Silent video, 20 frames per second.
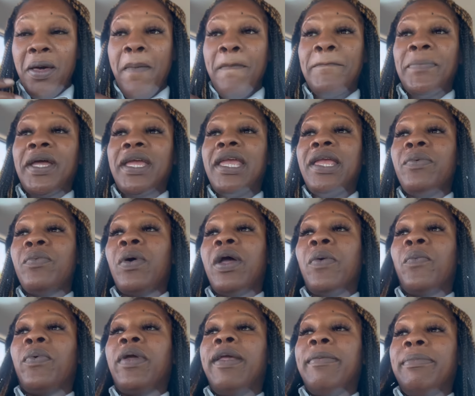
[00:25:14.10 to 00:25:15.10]
But he
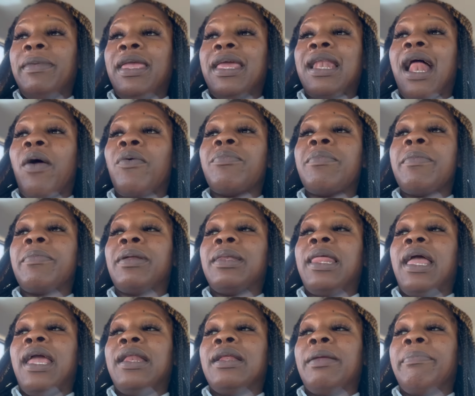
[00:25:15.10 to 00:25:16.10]
went with me, and I remember
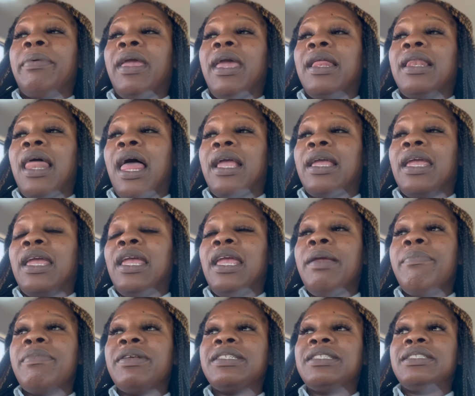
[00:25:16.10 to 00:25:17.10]
laying in bed, like, and
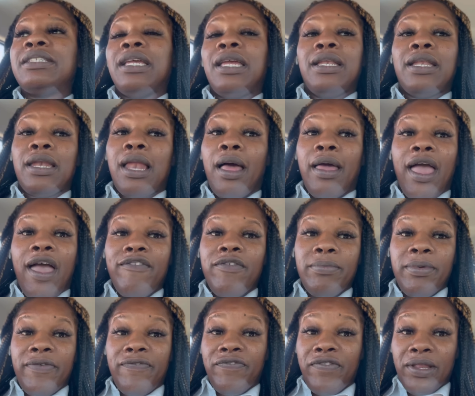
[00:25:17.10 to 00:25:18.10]
he'd been seeing that I haven't
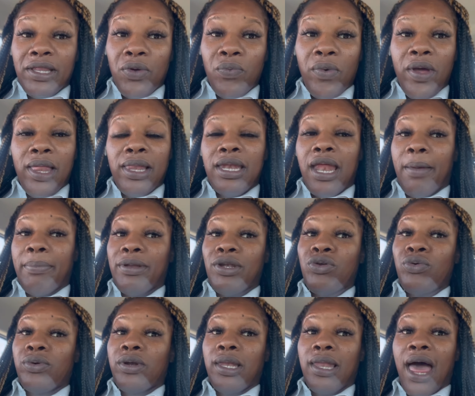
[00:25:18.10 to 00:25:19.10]
been feeling well, and I've been
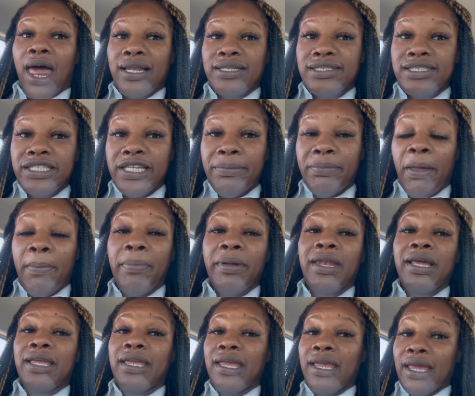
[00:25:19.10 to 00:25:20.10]
doing a lot of sleeping, but
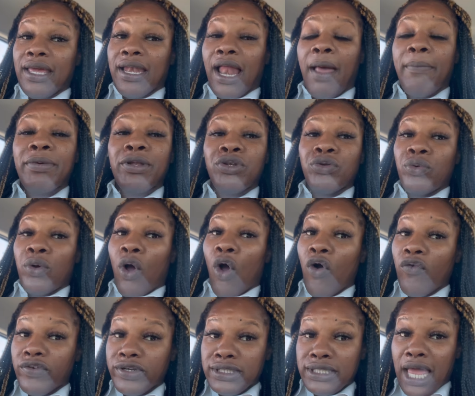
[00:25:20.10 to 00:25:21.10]
again, I've been doing
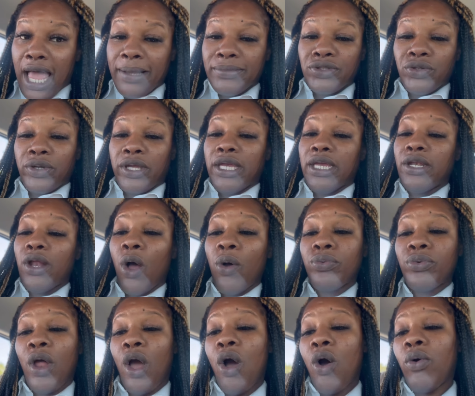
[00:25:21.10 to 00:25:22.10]
overtime, so he
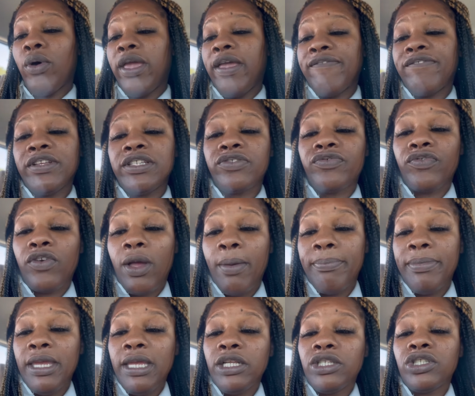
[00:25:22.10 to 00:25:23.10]
don't know if it's from
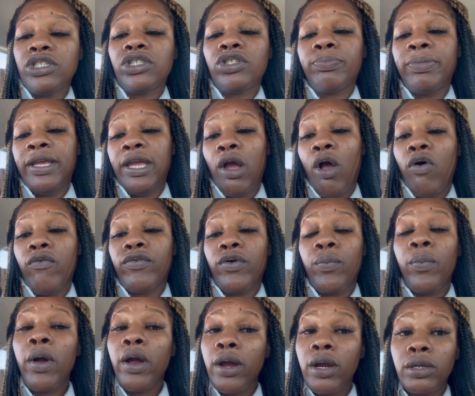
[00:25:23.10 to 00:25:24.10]
me just being
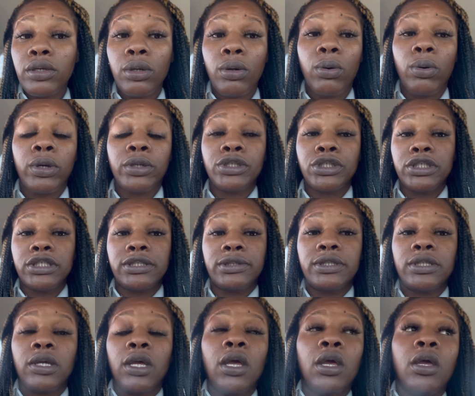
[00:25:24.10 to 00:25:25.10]
overworked or just,
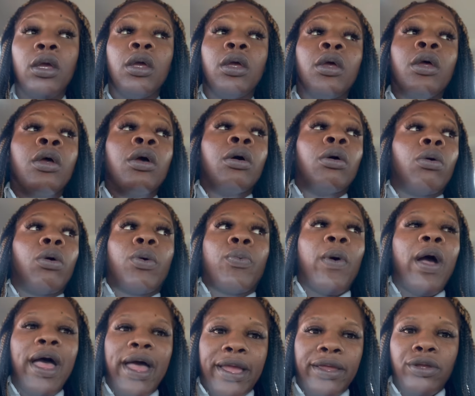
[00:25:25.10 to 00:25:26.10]
or
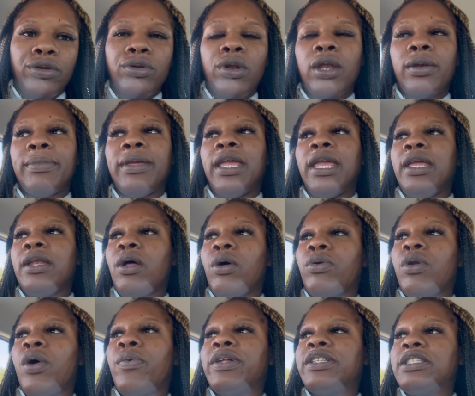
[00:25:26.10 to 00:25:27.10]
what, you know what I mean? He don't
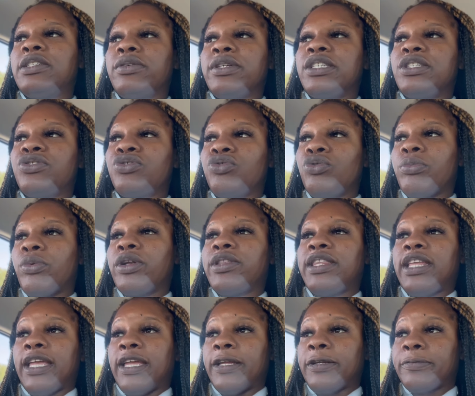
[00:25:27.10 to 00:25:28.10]
know what to assume or
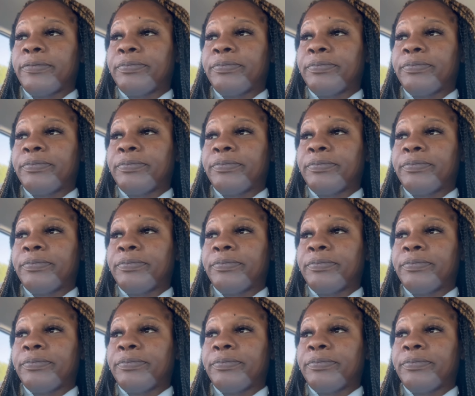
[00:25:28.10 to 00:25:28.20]
think.